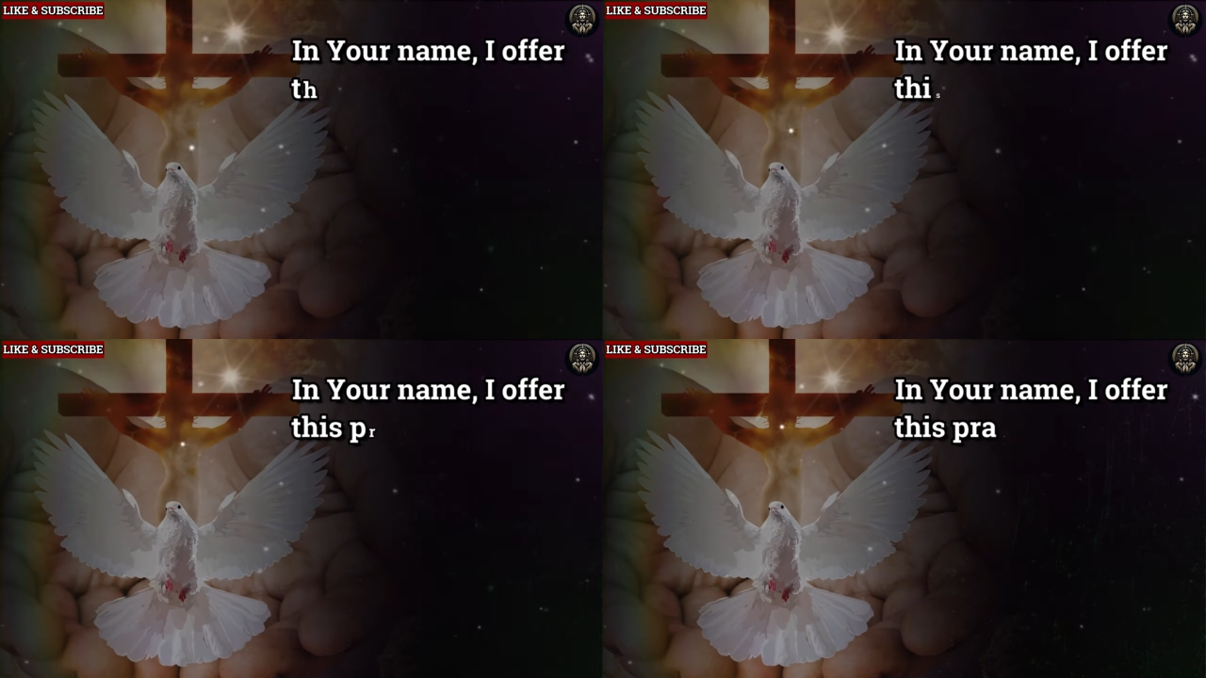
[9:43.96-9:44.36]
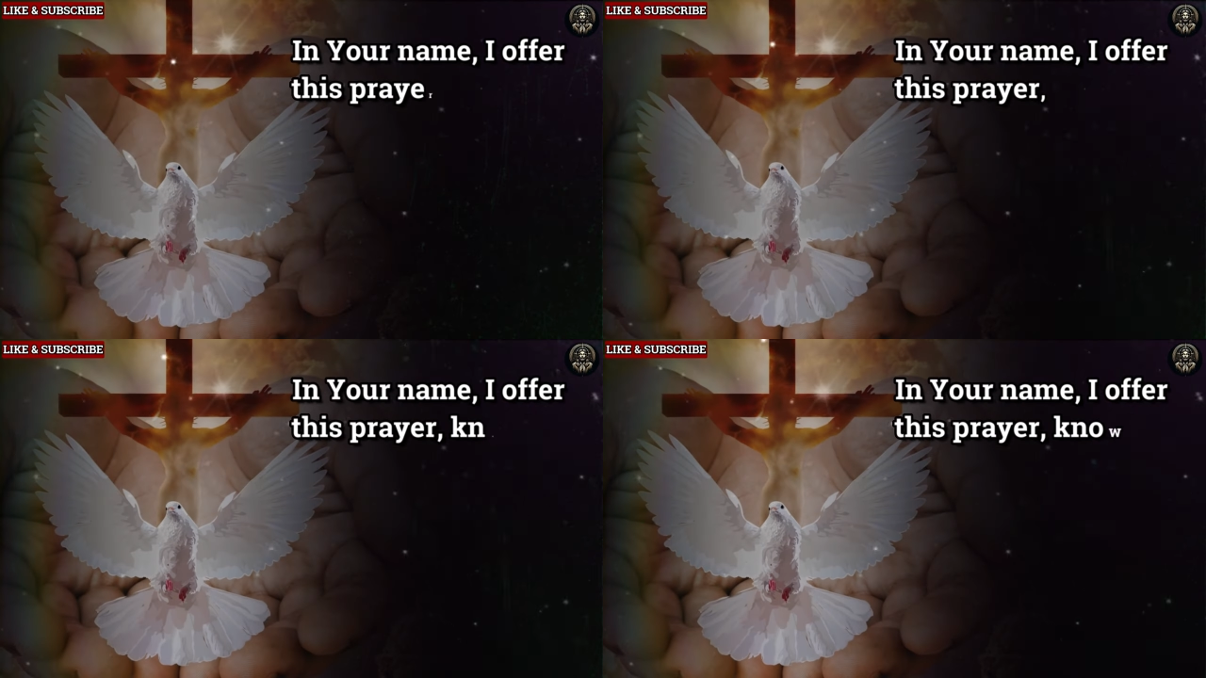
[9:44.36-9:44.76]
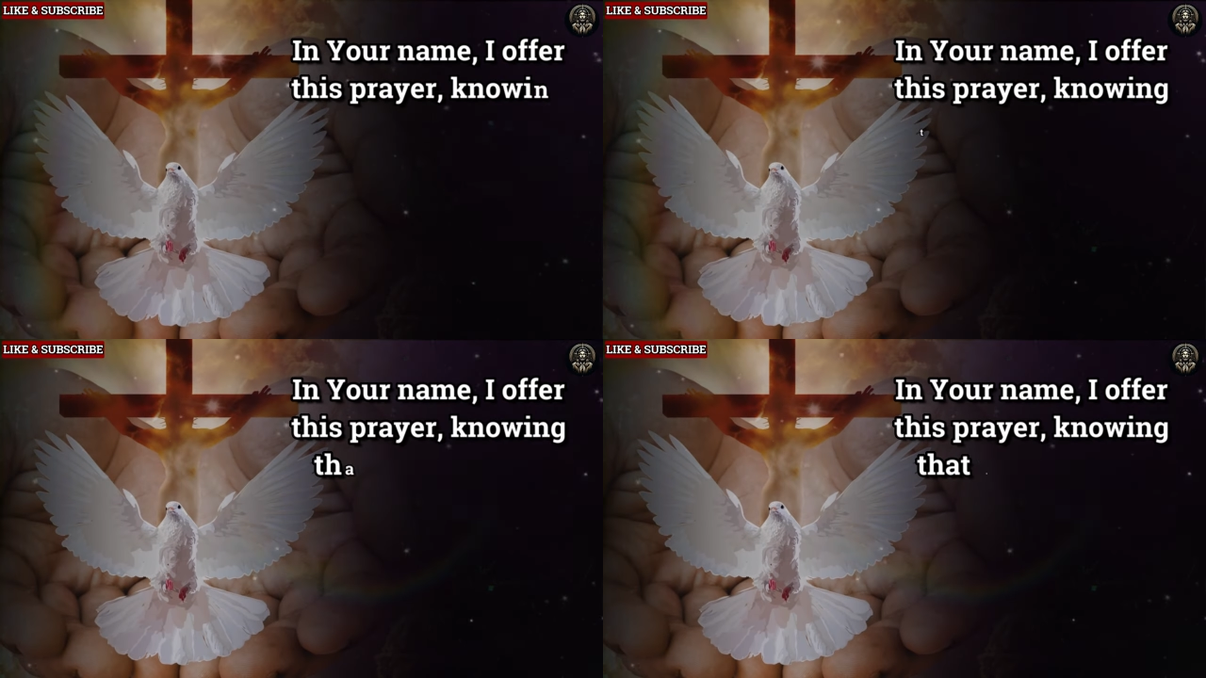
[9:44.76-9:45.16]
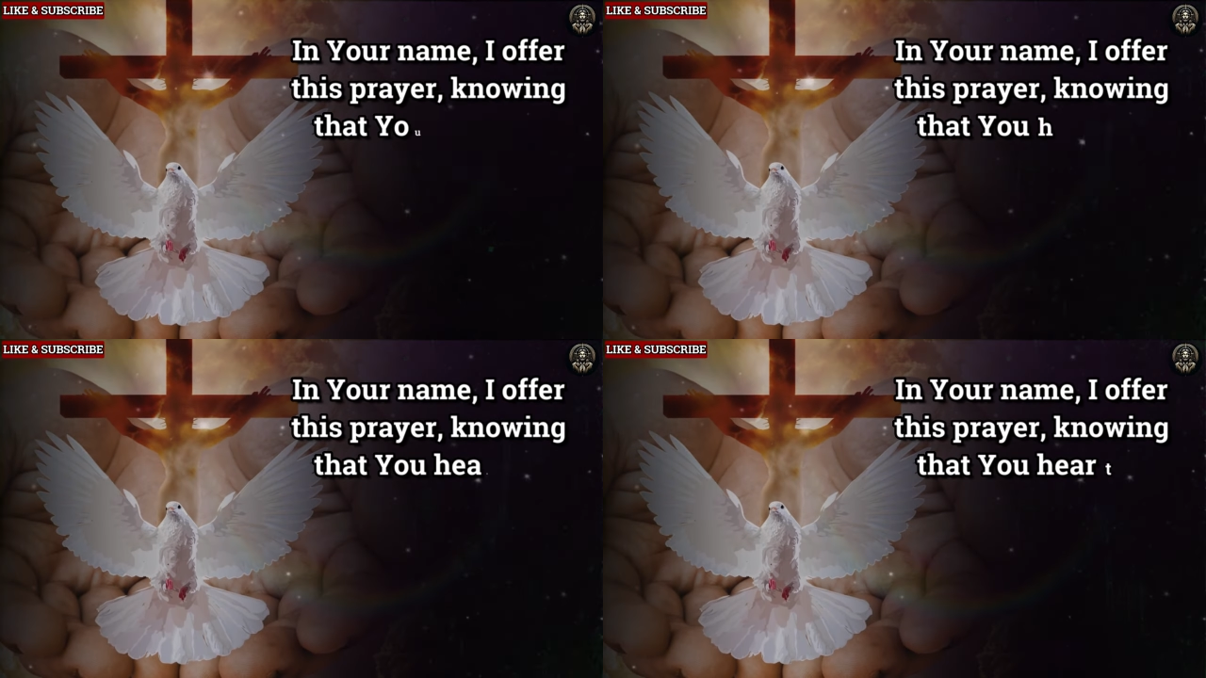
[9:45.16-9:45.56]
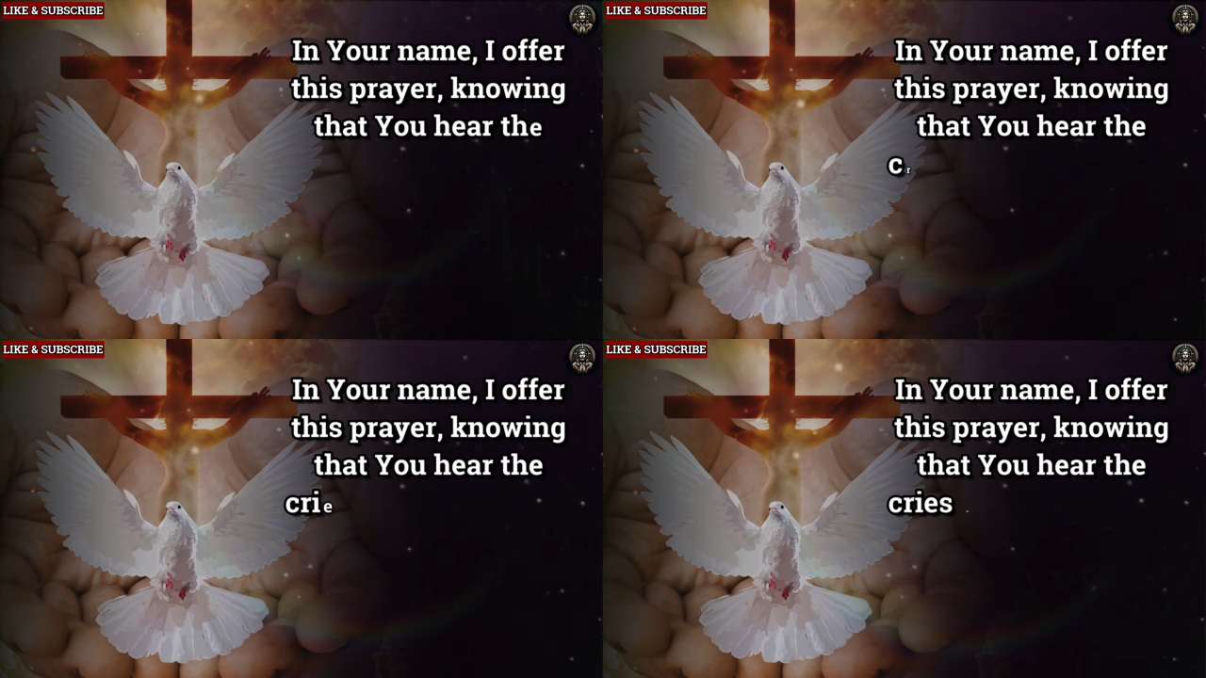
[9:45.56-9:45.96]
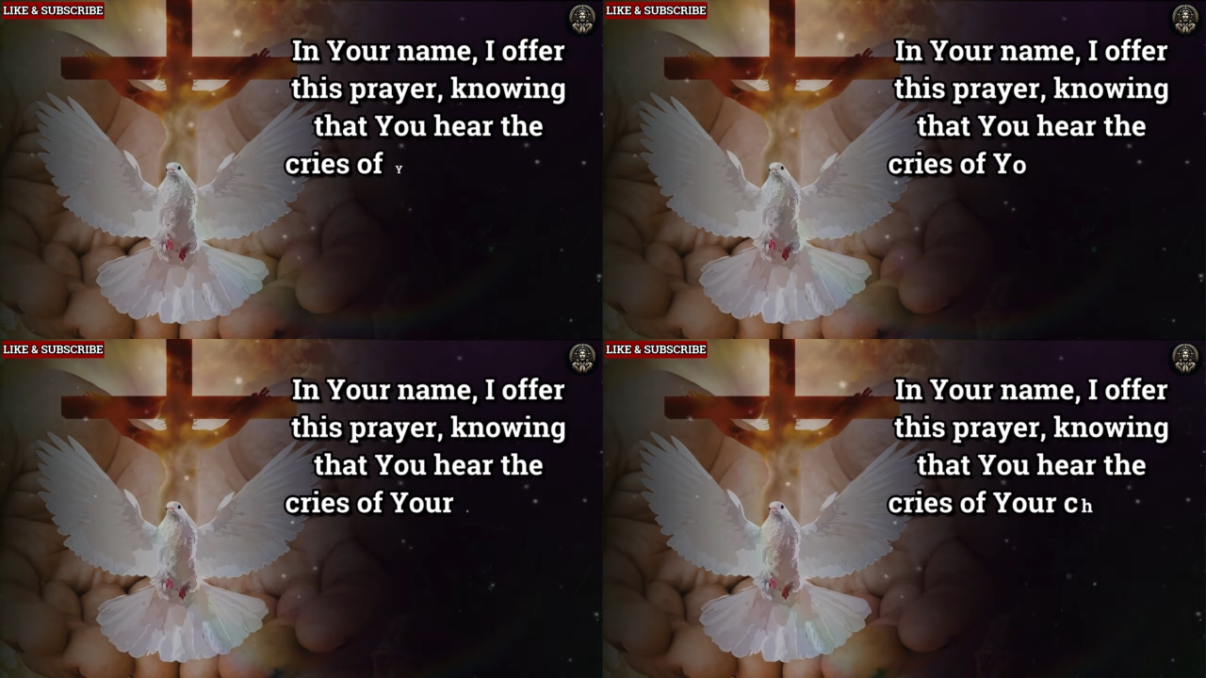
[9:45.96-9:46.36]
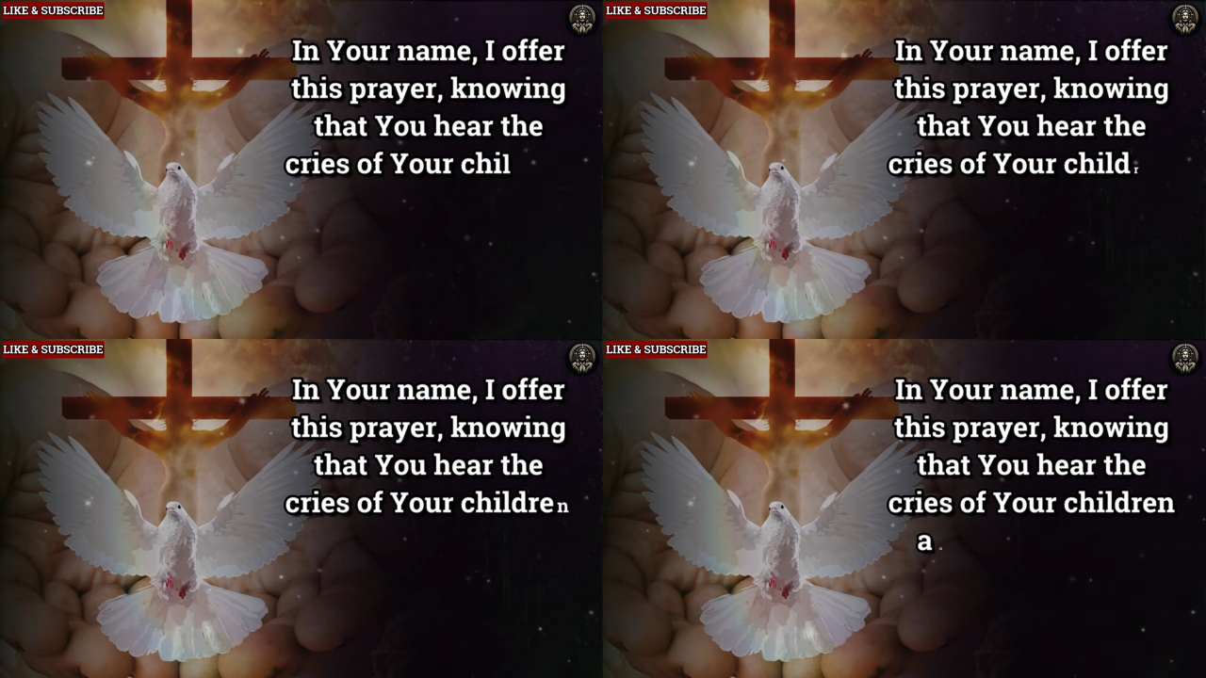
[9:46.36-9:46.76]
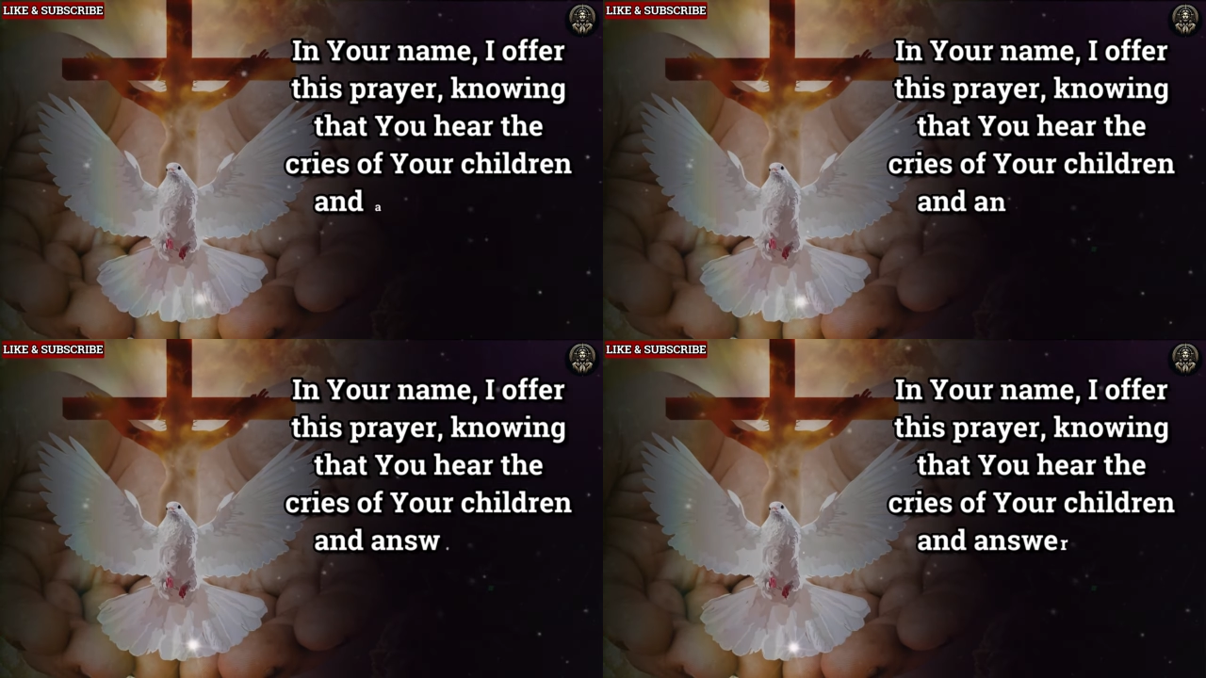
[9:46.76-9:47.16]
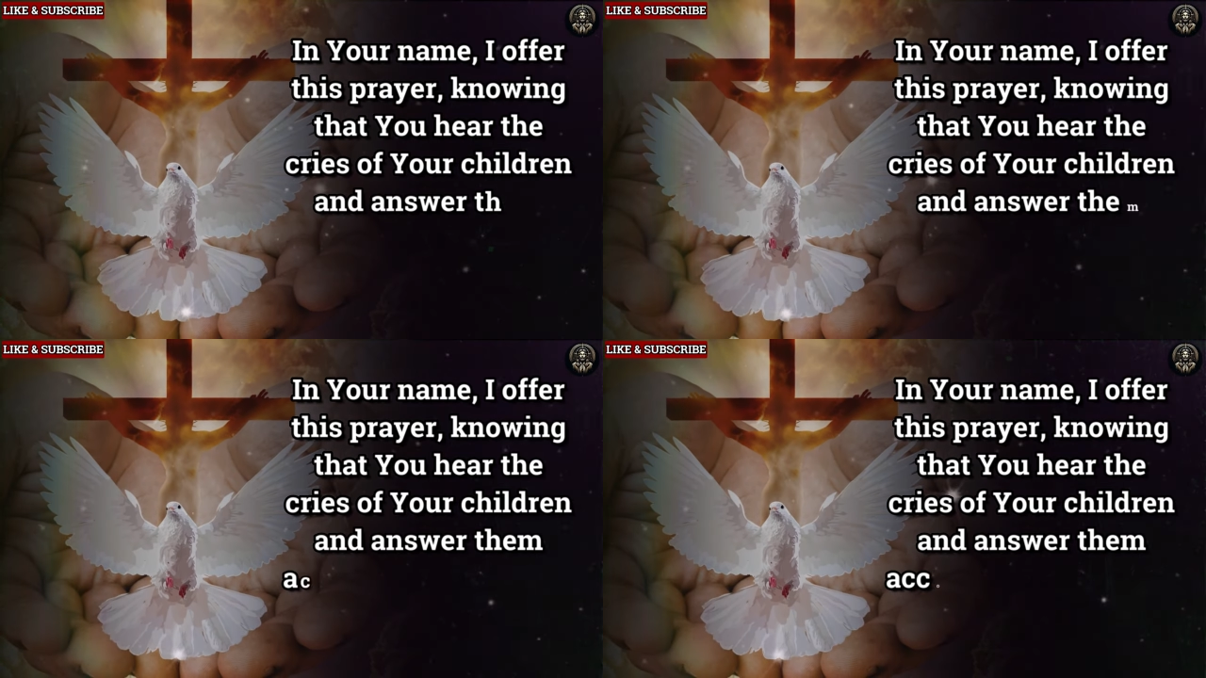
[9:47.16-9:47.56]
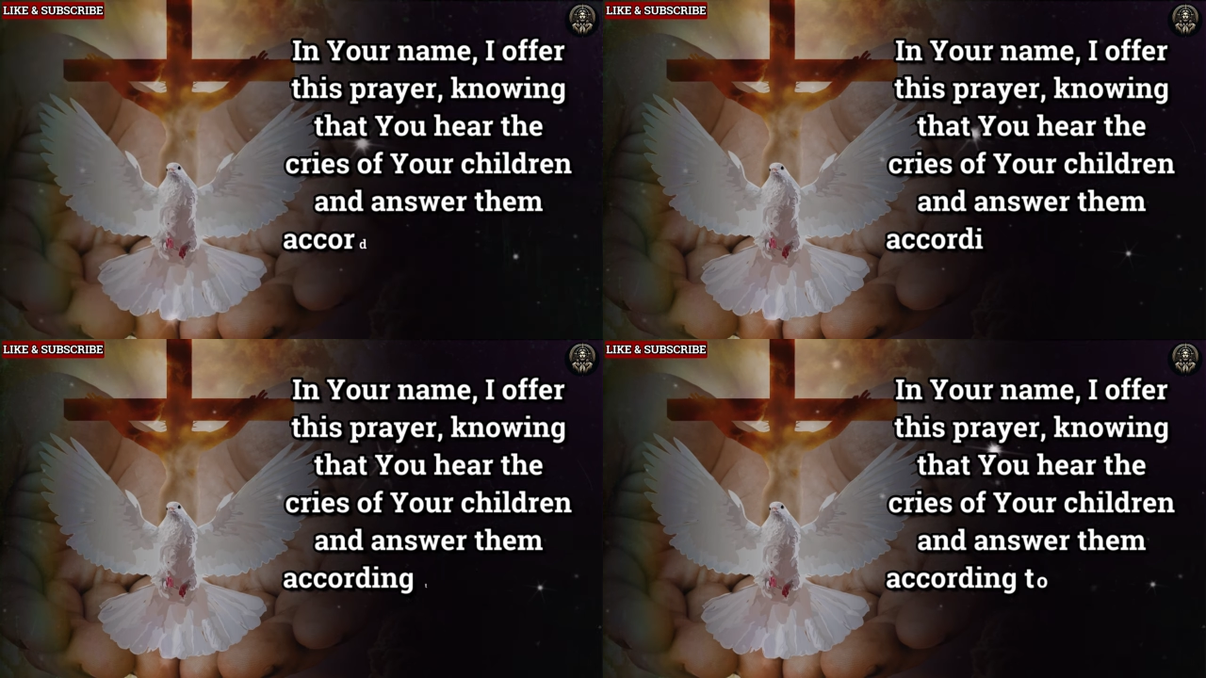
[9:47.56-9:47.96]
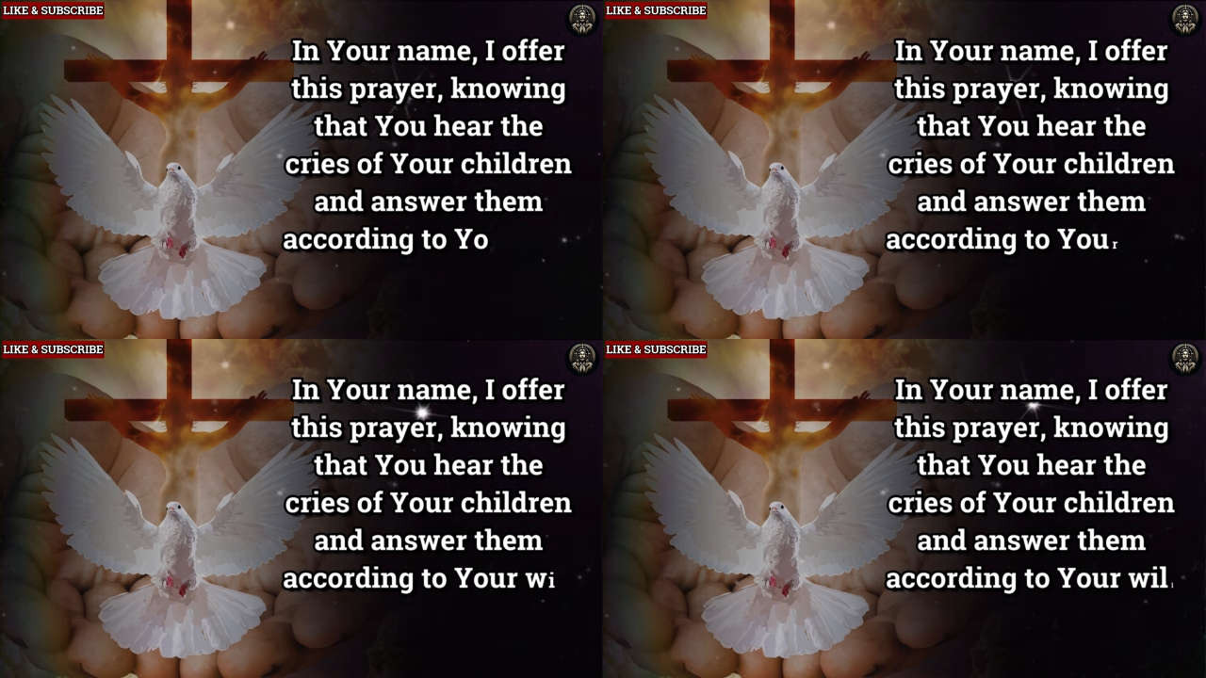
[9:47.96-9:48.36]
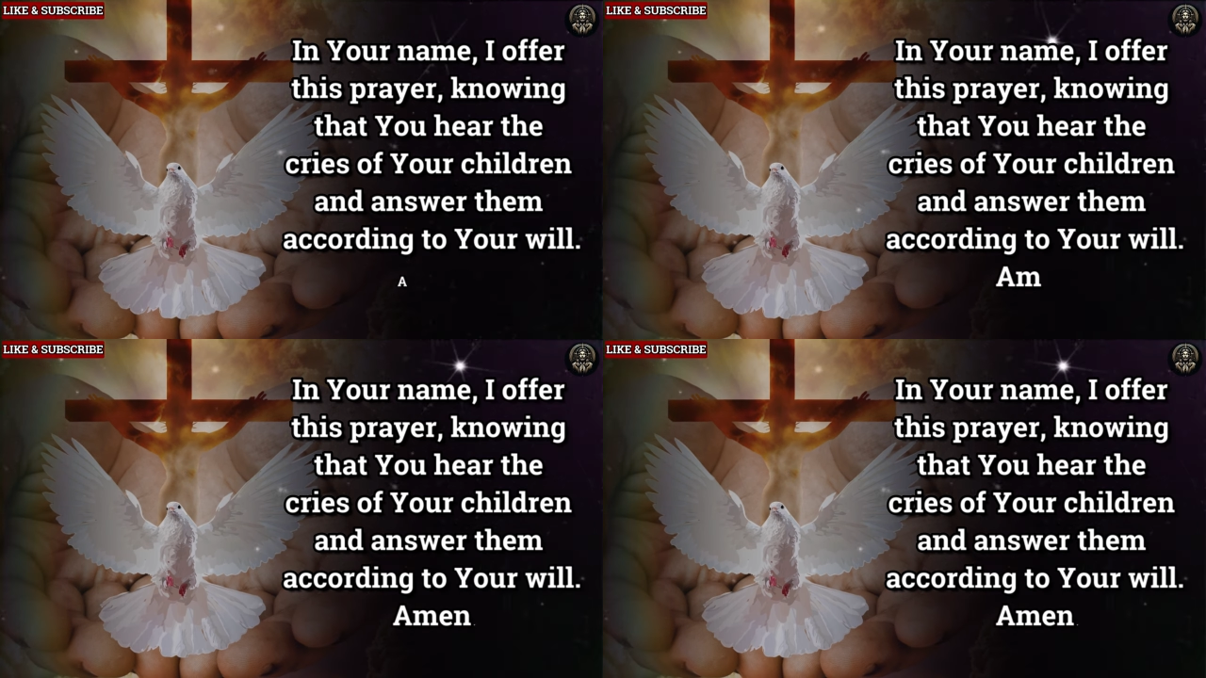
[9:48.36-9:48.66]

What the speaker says: No face is visible, so there are no lips to read.